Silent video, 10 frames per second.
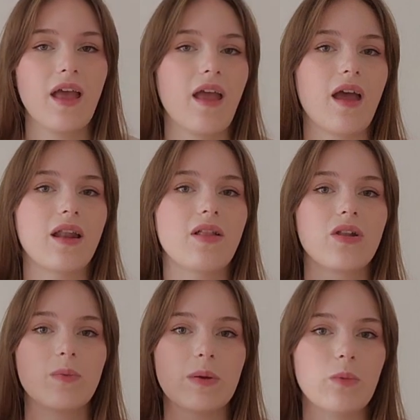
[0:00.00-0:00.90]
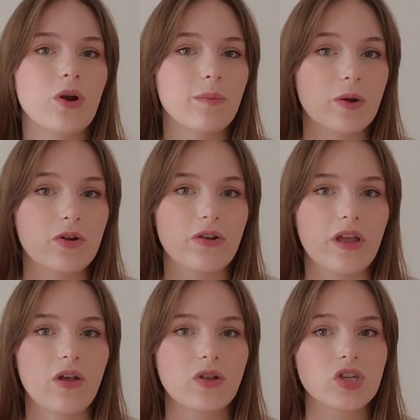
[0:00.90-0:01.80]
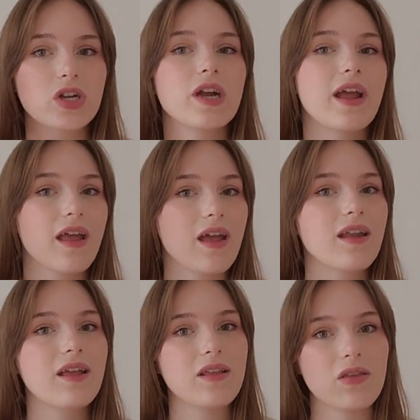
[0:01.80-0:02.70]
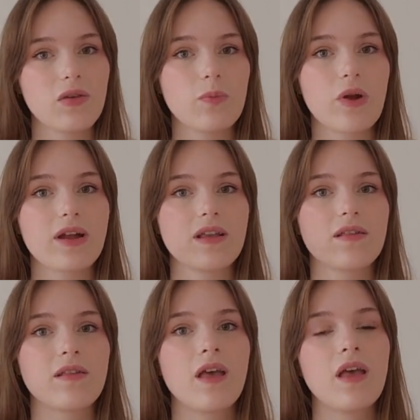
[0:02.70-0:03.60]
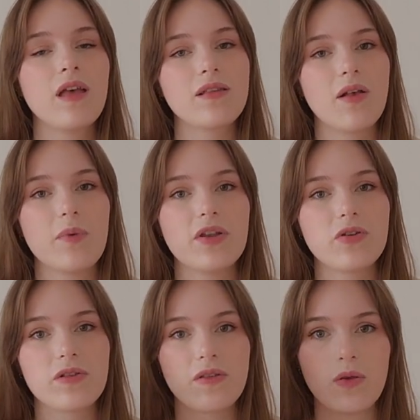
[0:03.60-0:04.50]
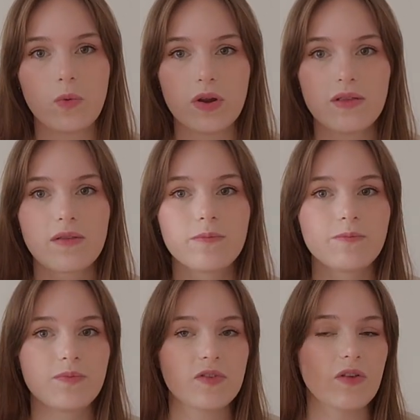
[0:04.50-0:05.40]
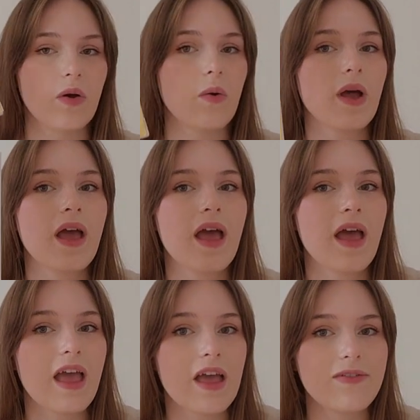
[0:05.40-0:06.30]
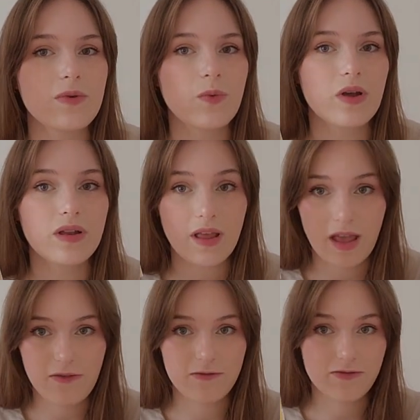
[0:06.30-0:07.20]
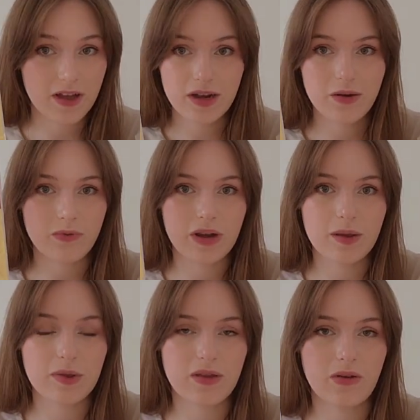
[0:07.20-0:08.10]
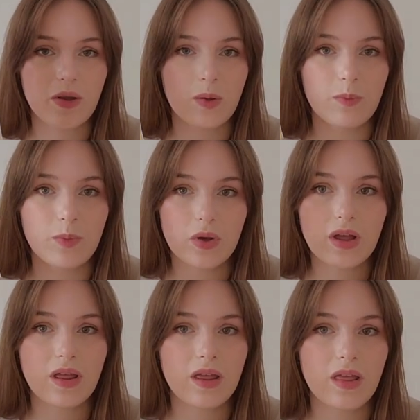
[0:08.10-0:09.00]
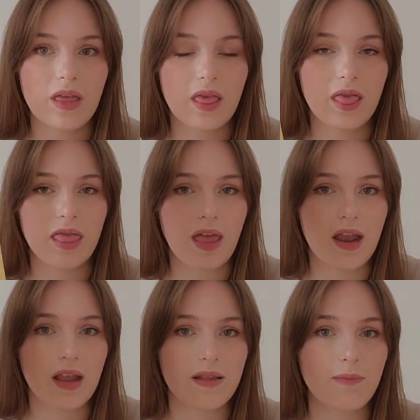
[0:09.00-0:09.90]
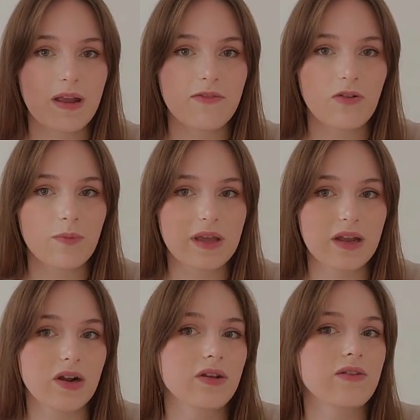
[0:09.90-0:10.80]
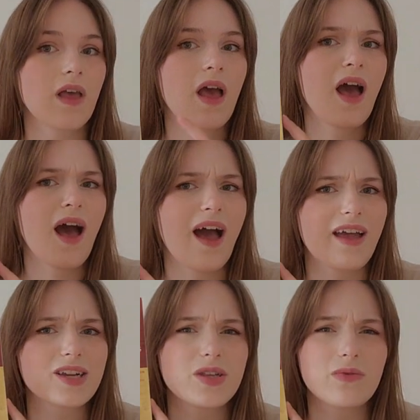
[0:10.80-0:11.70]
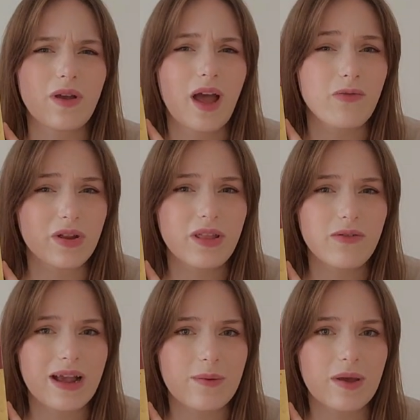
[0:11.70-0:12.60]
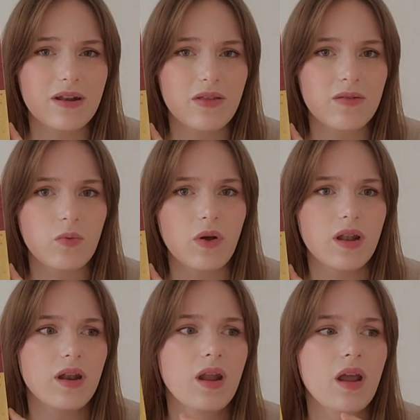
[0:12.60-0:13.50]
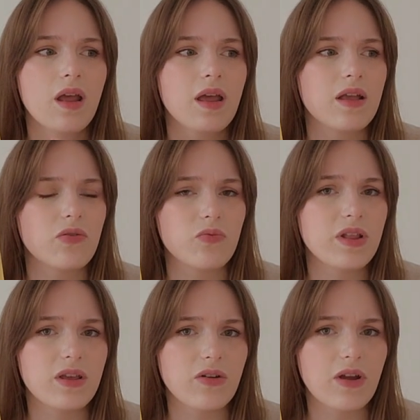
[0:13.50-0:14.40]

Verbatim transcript: and a little bit more about Korean culture, and I get to practice some interesting words. So if you want a fun reading material book that is made for beginners, I actually, I really recommend this one. It's really